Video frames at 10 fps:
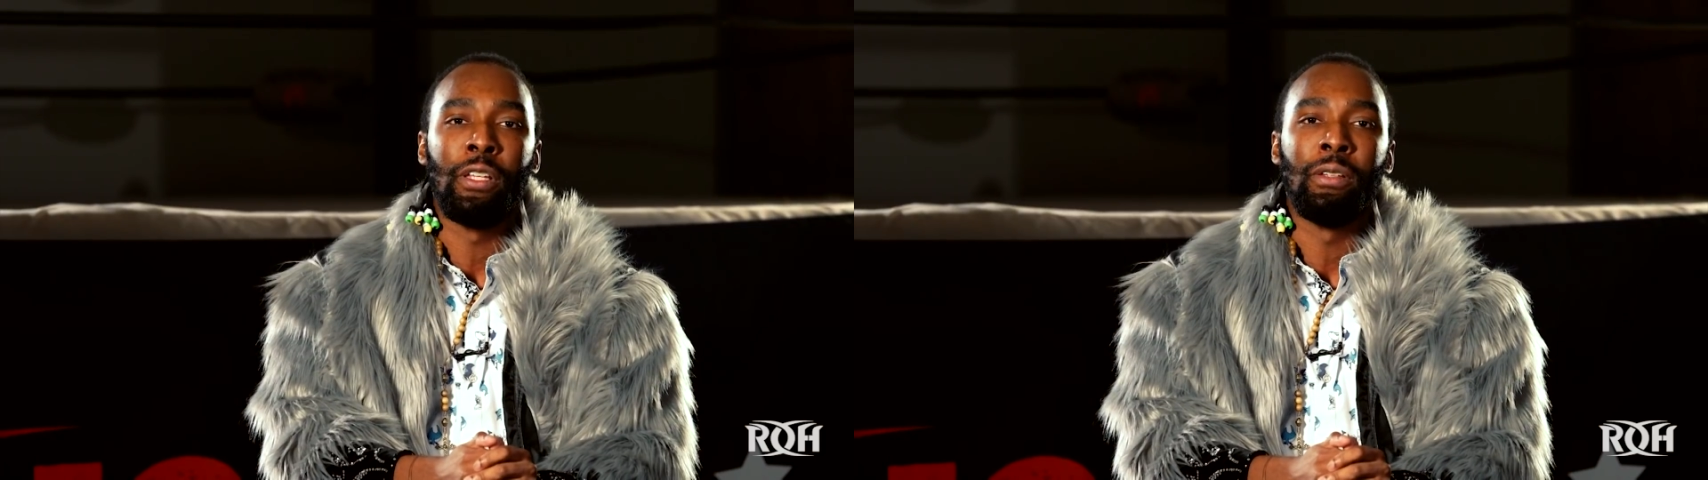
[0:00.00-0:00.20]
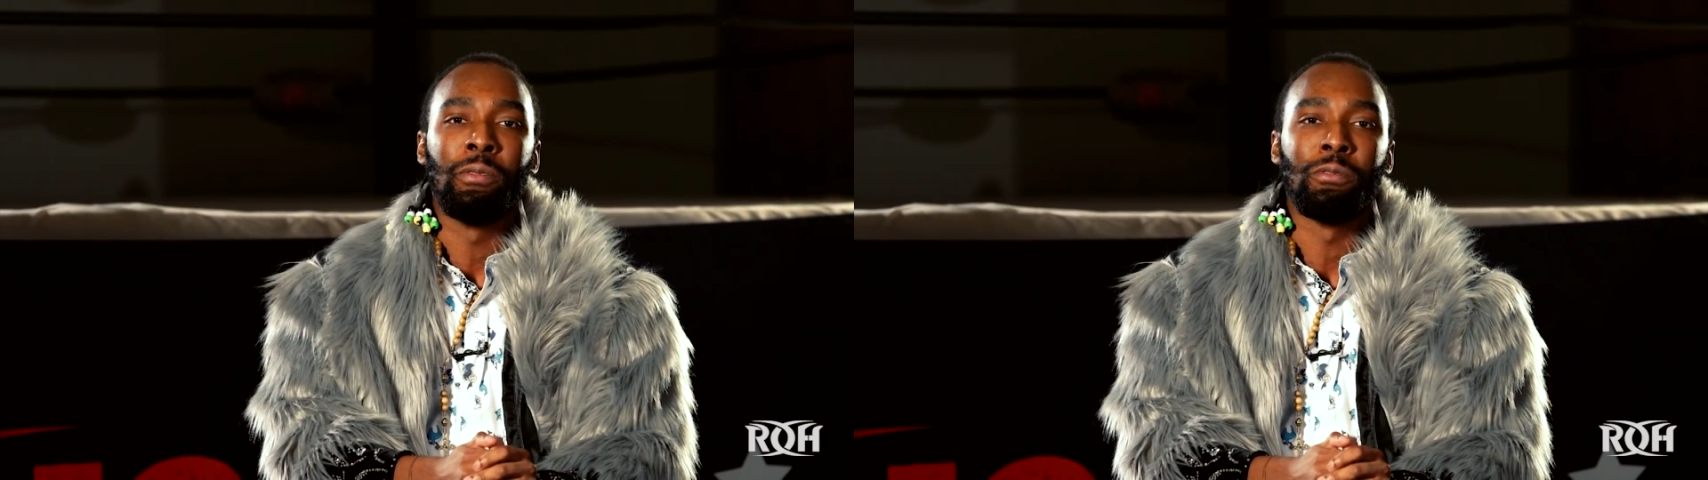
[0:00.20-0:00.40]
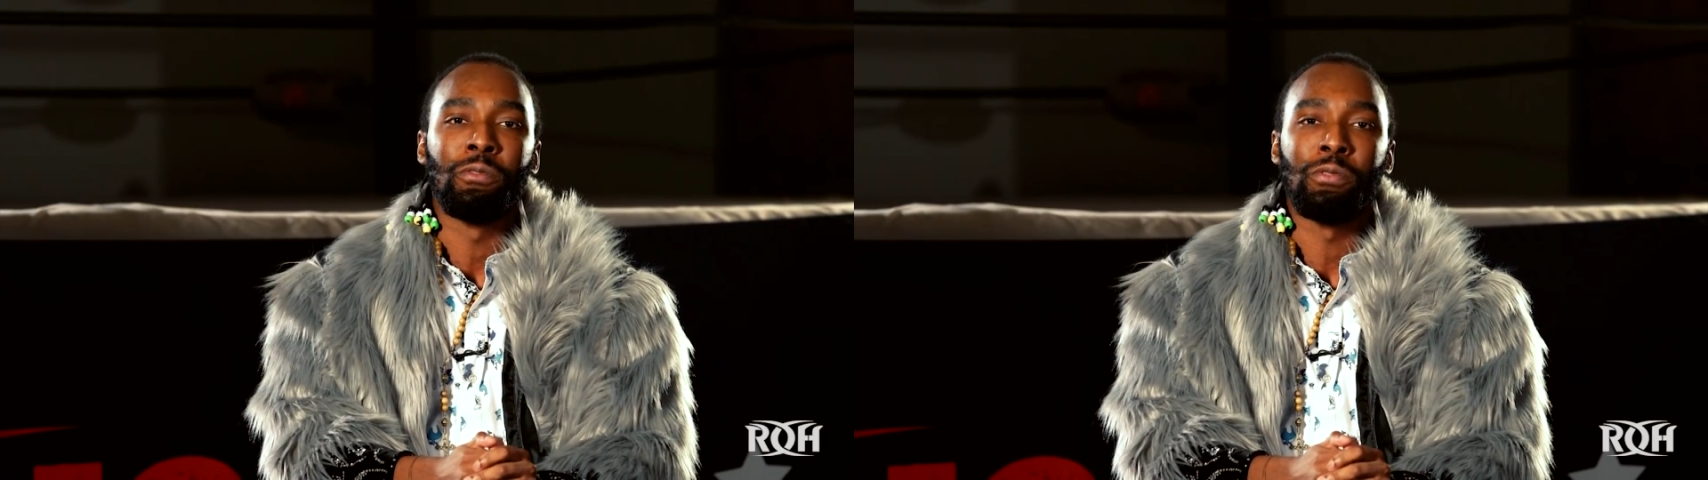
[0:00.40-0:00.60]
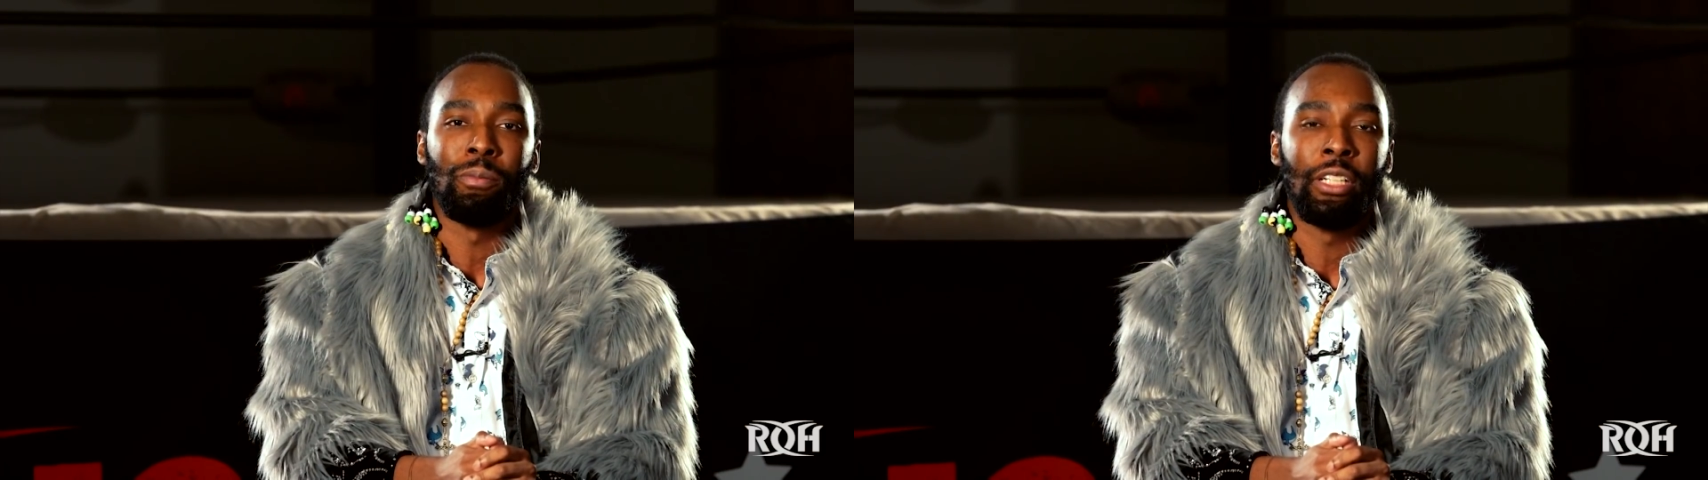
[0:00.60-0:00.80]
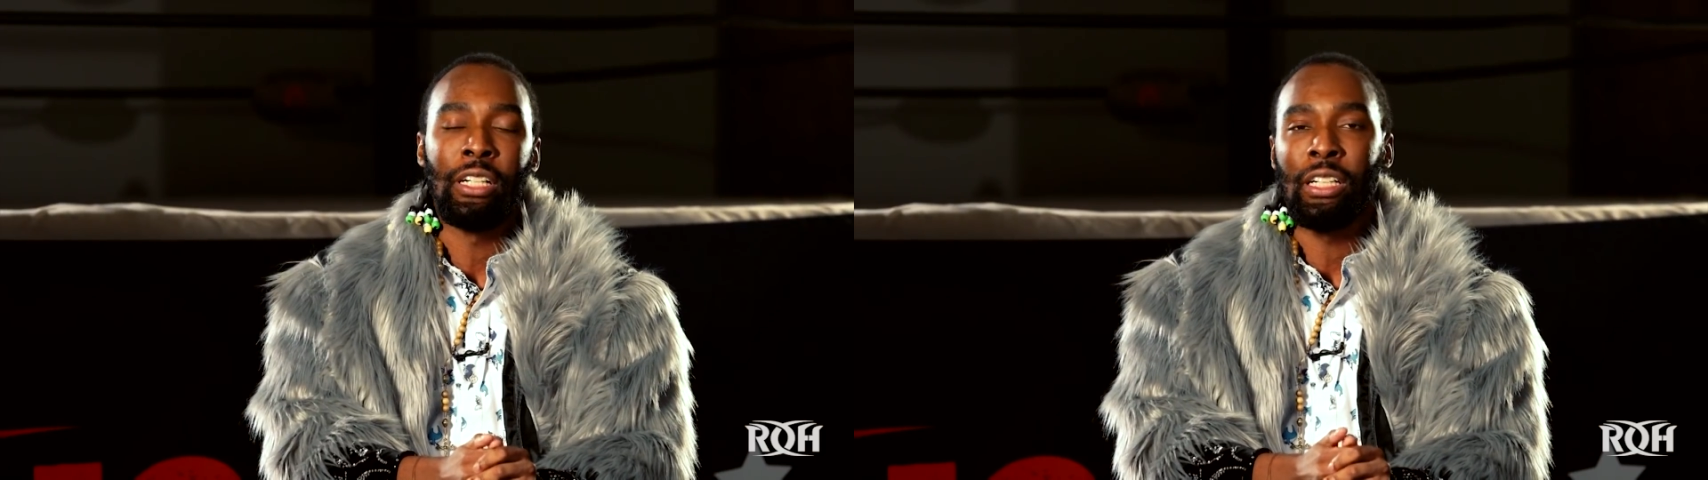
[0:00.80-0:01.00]
and
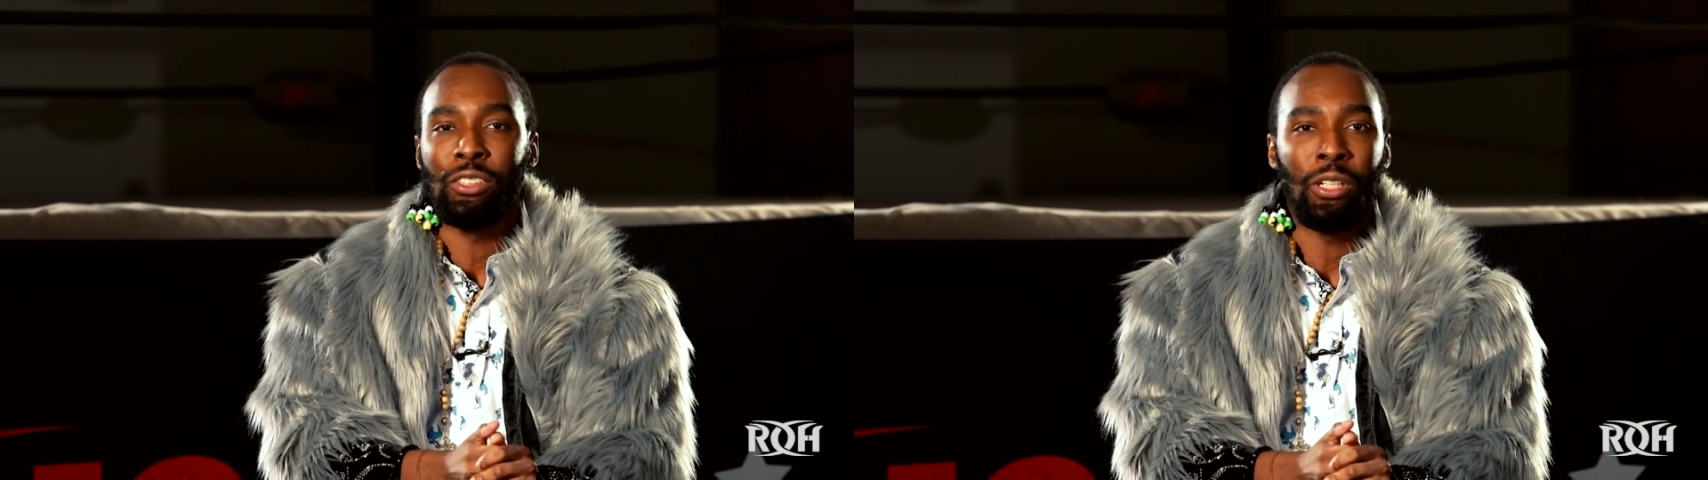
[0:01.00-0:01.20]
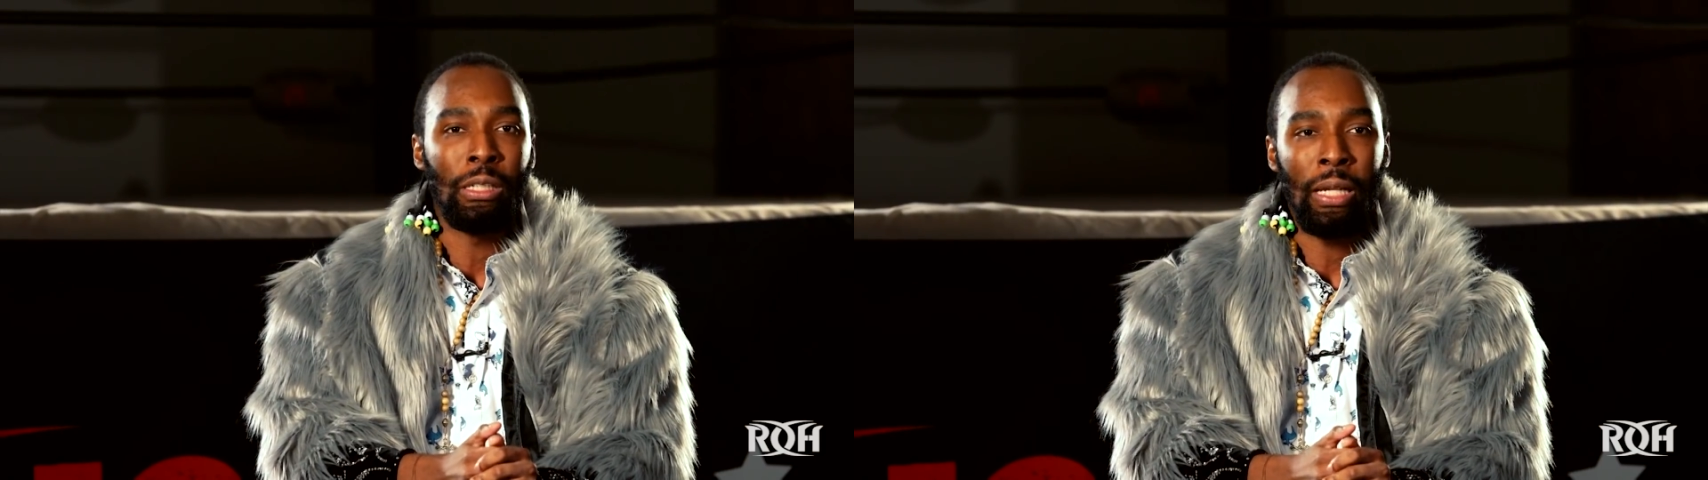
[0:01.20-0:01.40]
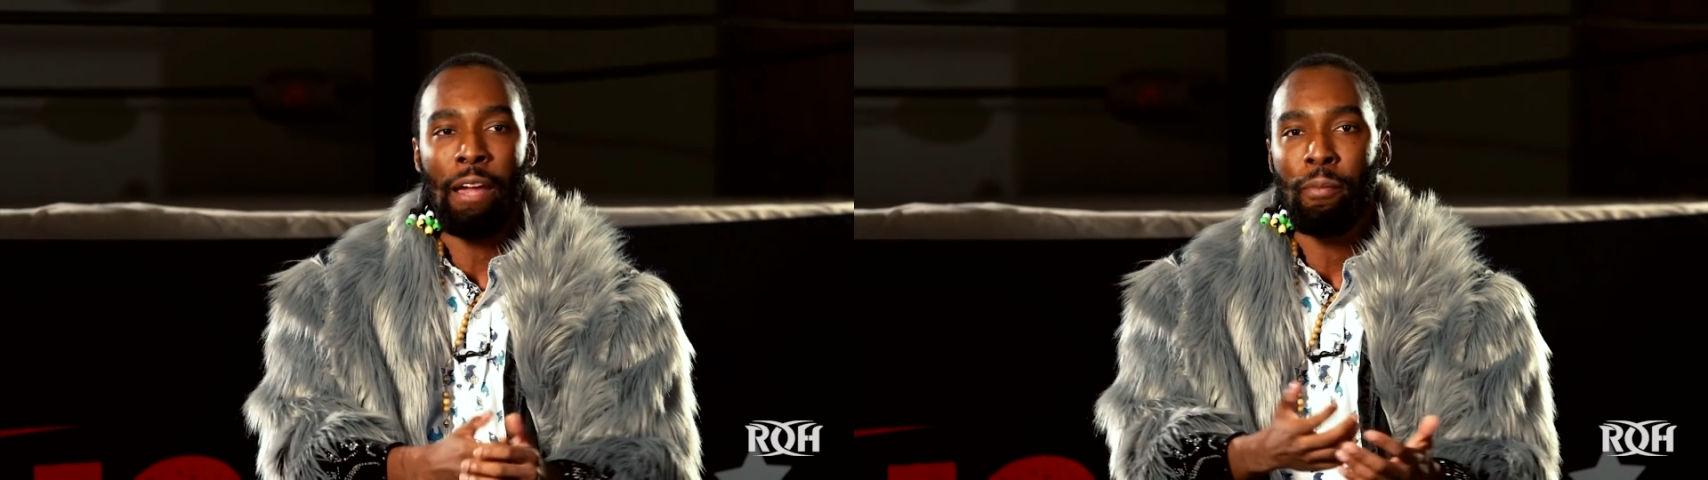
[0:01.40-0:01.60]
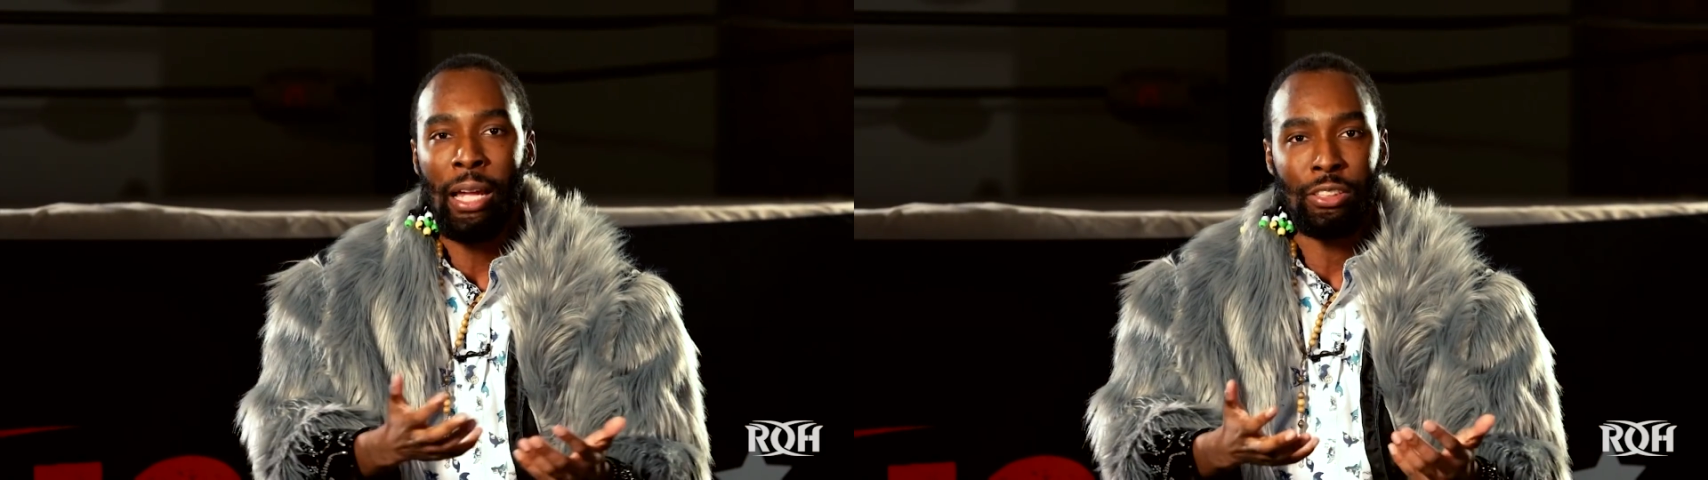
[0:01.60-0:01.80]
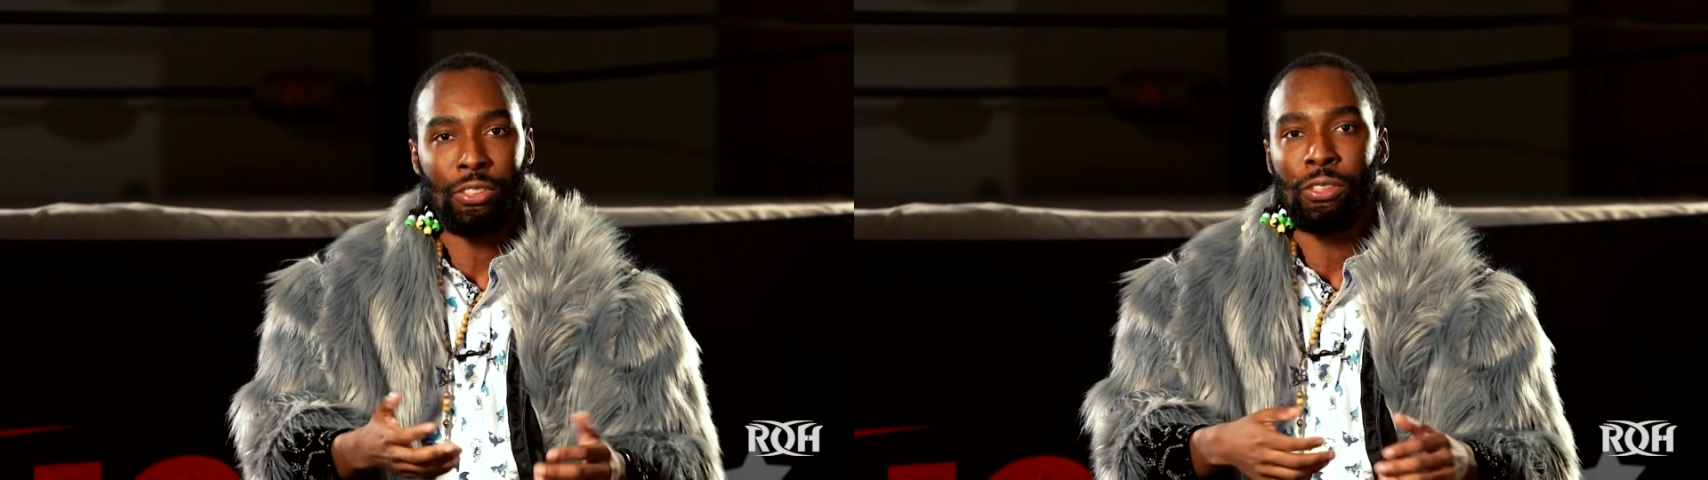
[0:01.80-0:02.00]
from there I started having
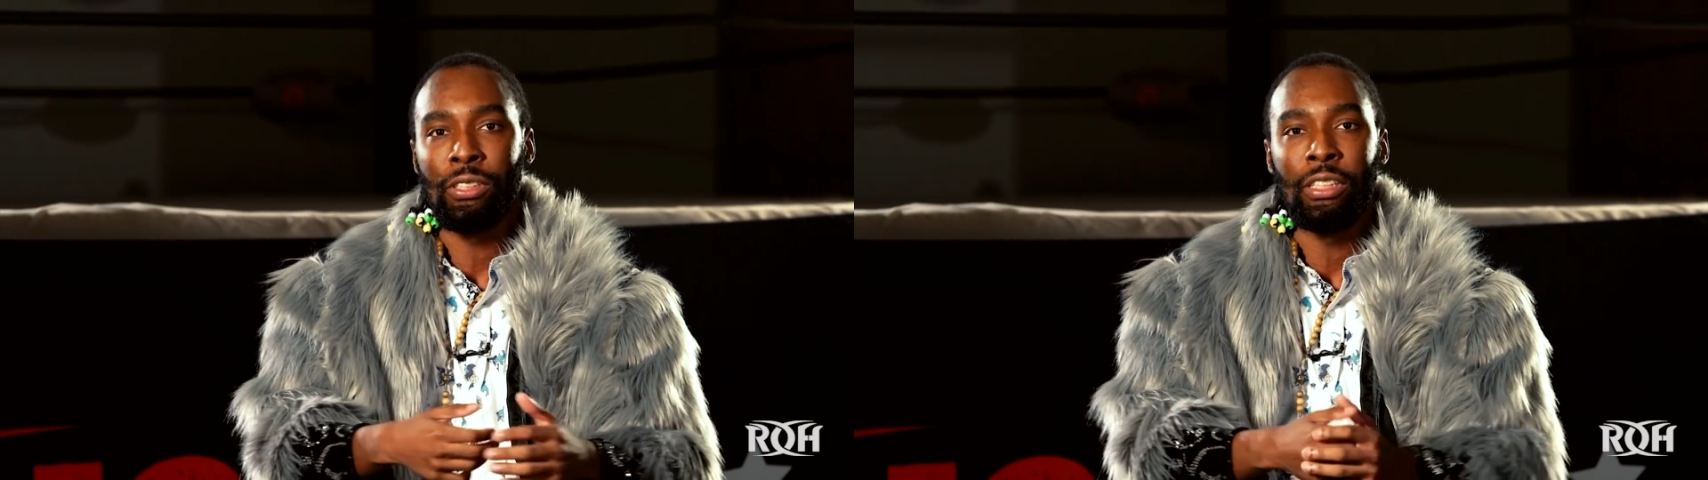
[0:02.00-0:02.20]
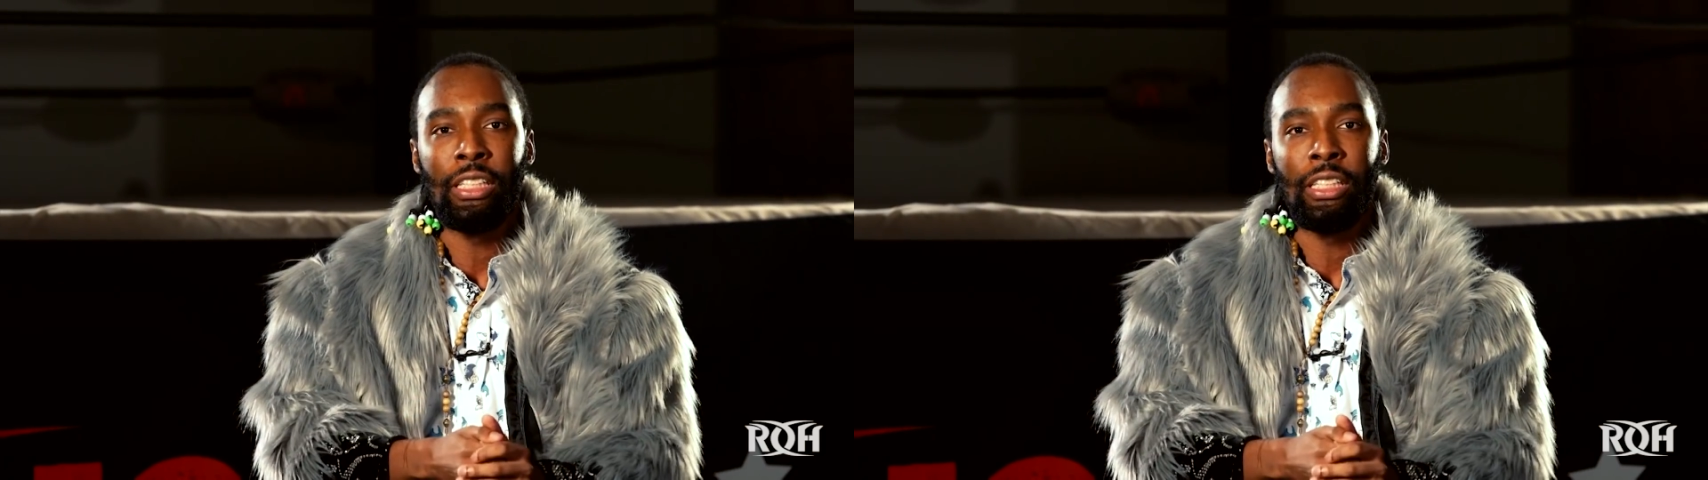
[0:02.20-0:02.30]
matches on